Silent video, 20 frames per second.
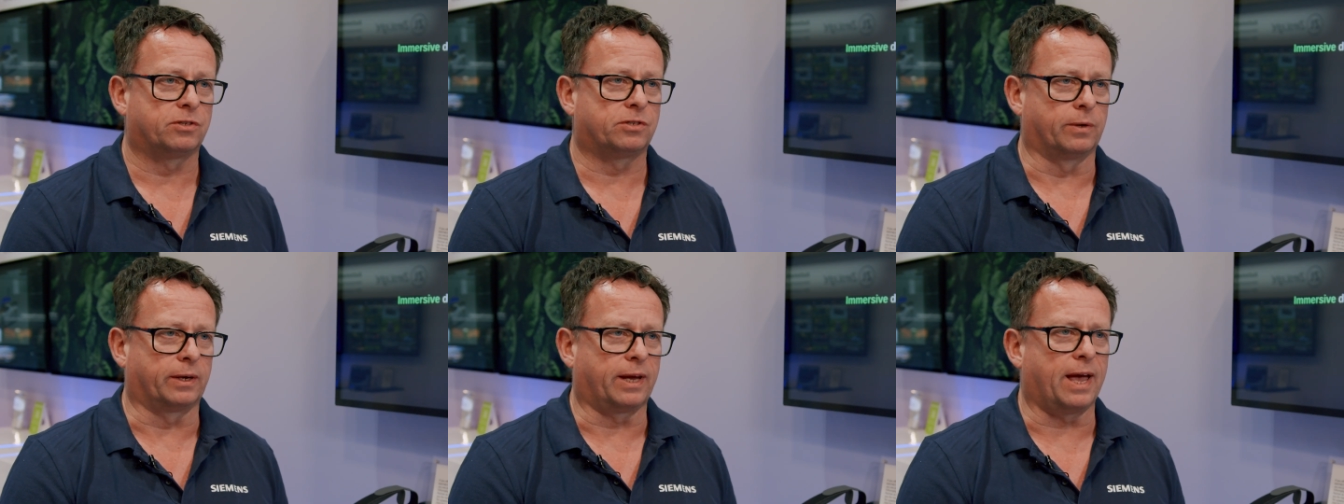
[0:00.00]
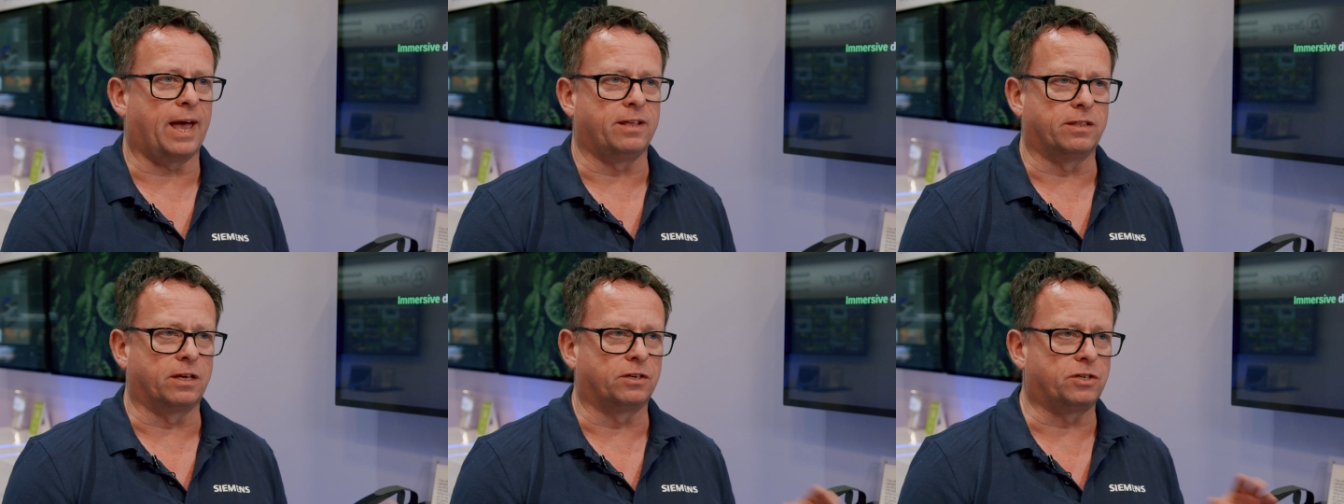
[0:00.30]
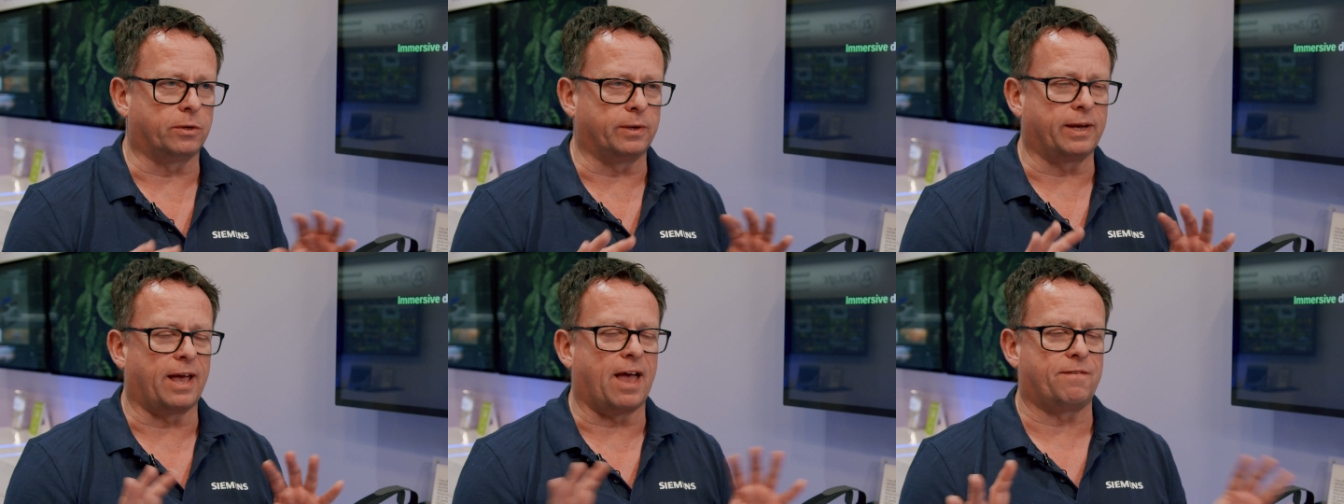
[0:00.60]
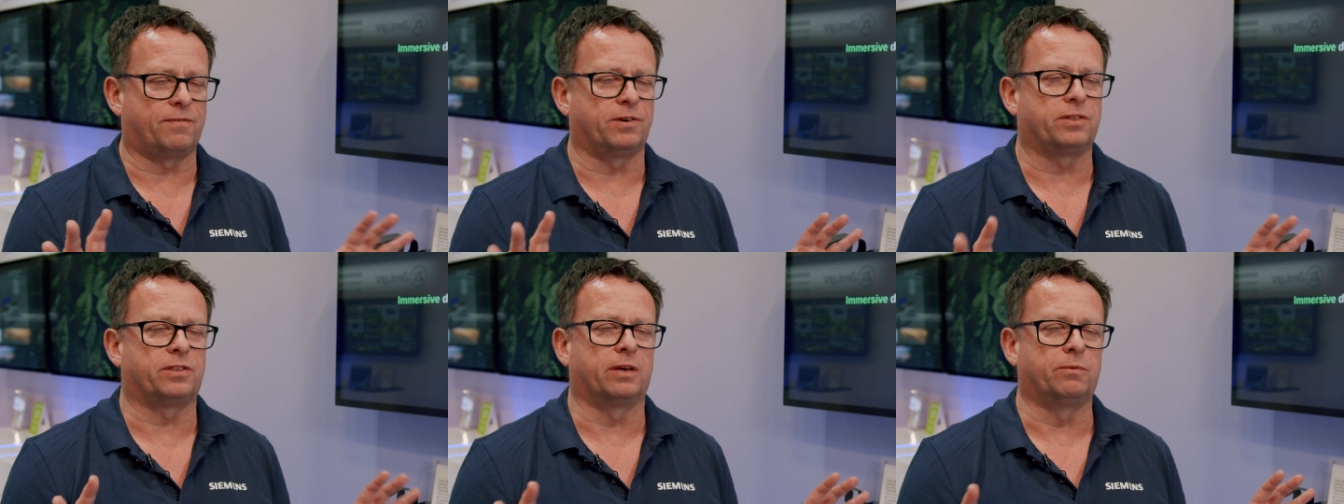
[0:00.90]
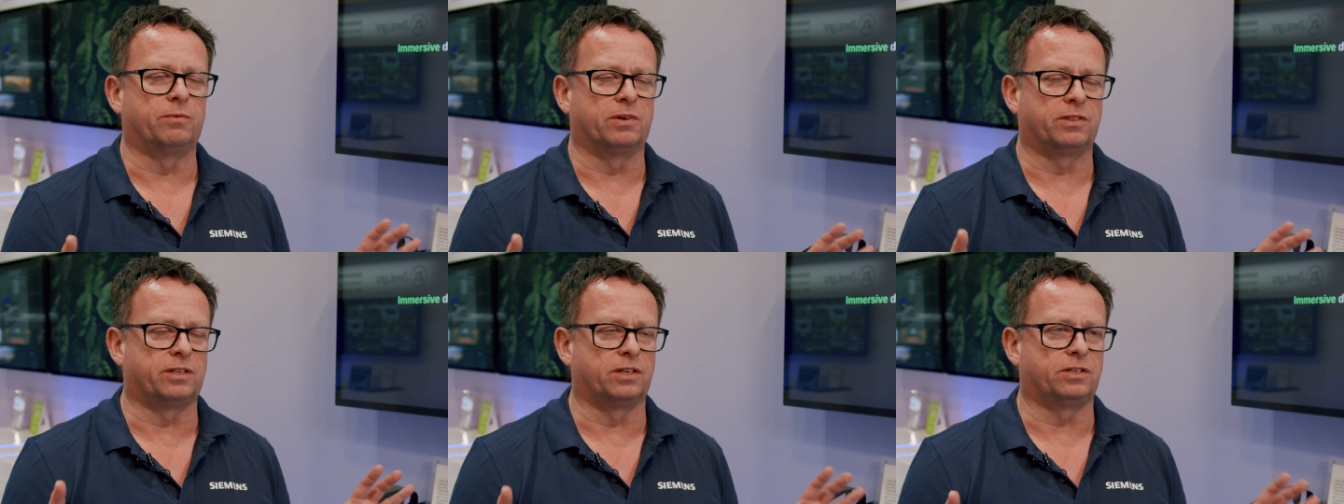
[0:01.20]
So again, they're doing
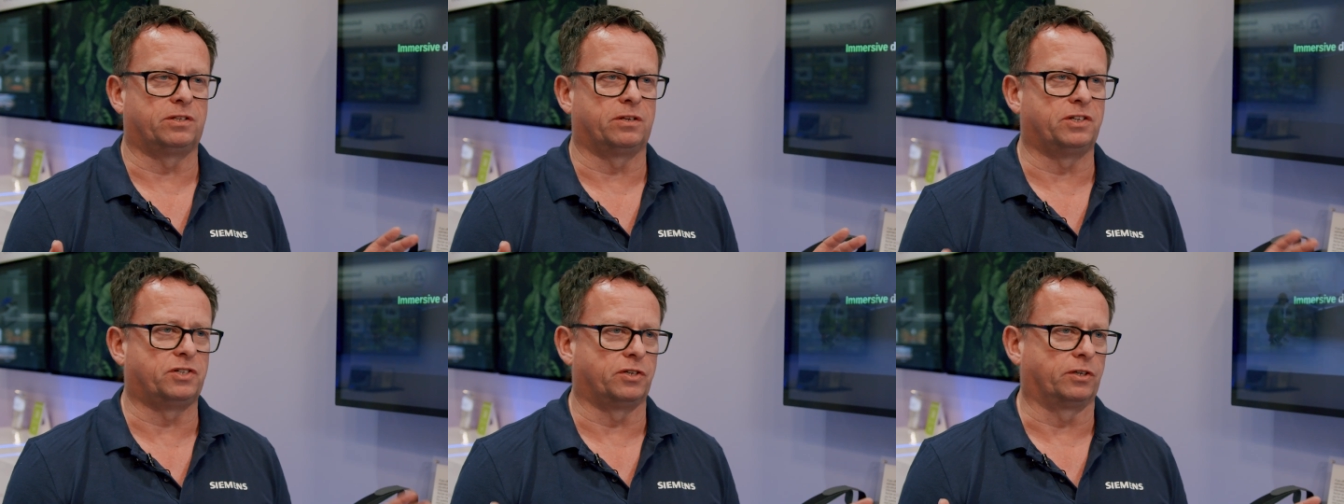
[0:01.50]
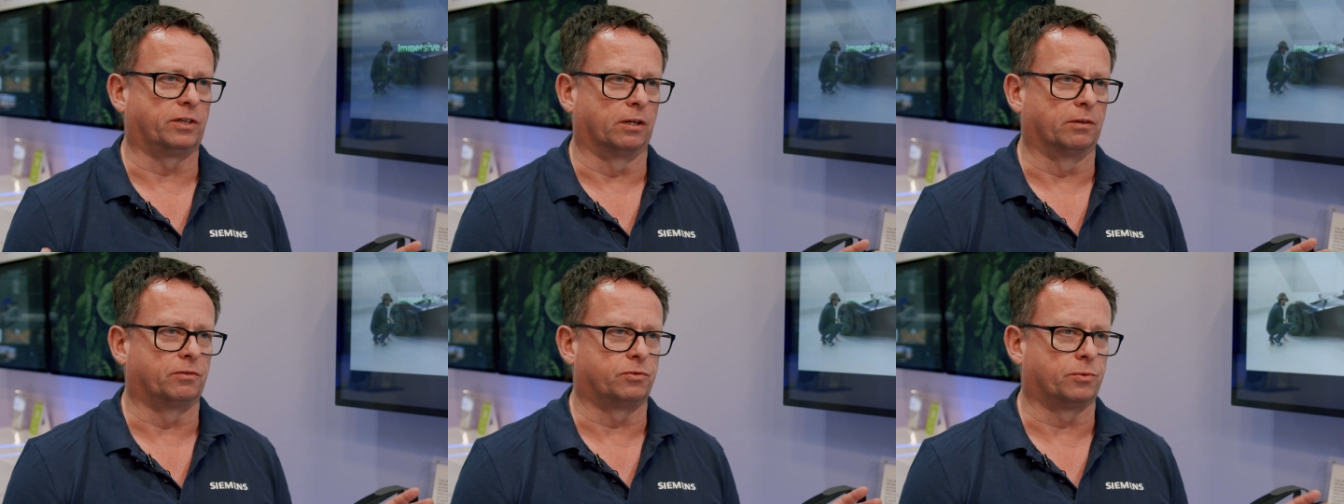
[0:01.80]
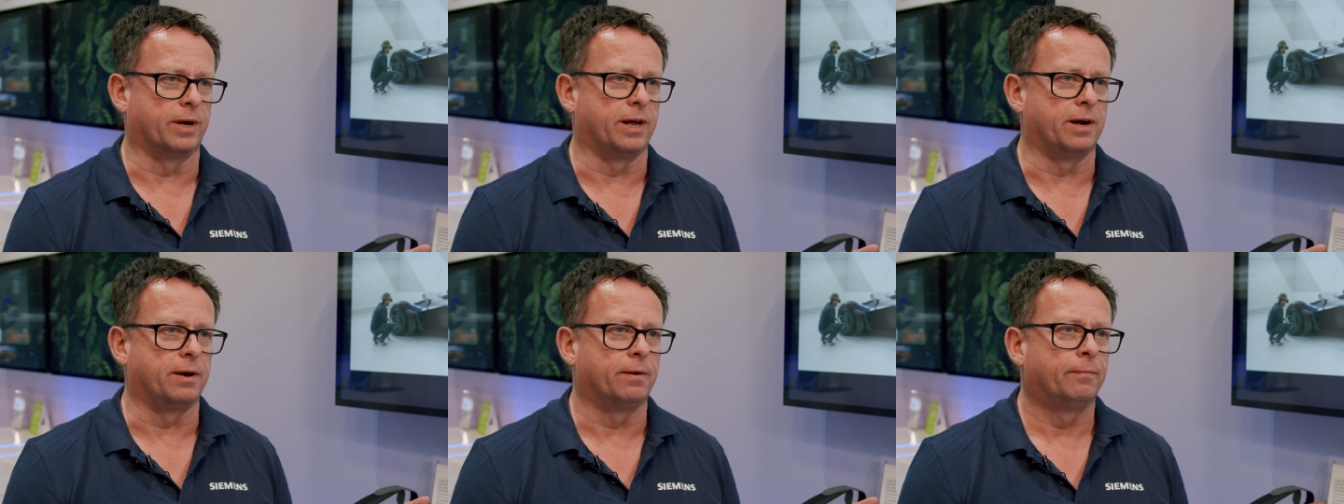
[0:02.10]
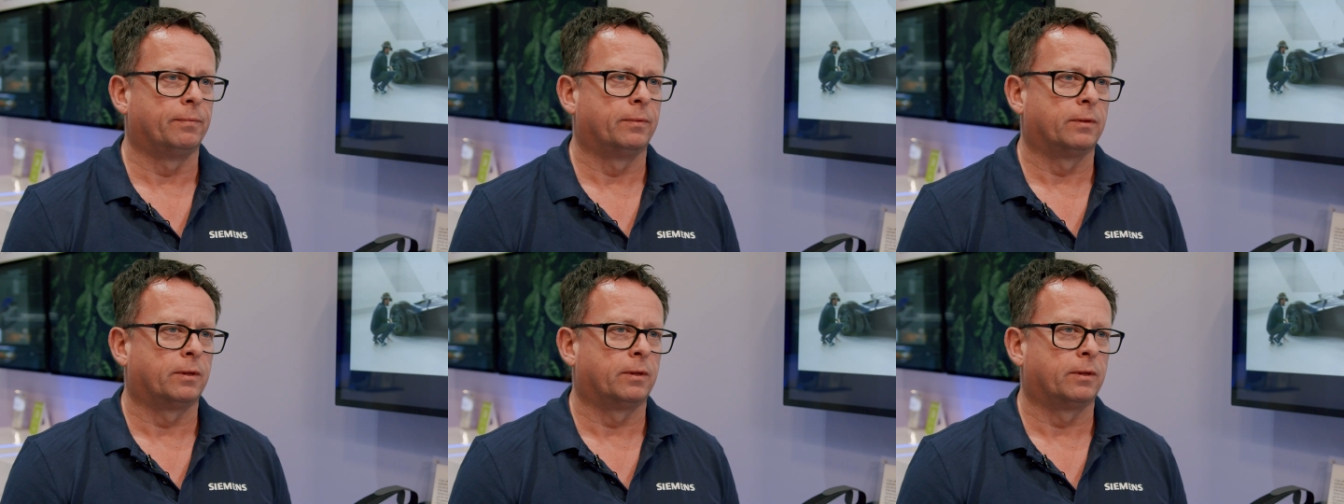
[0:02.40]
everything with the digital twin.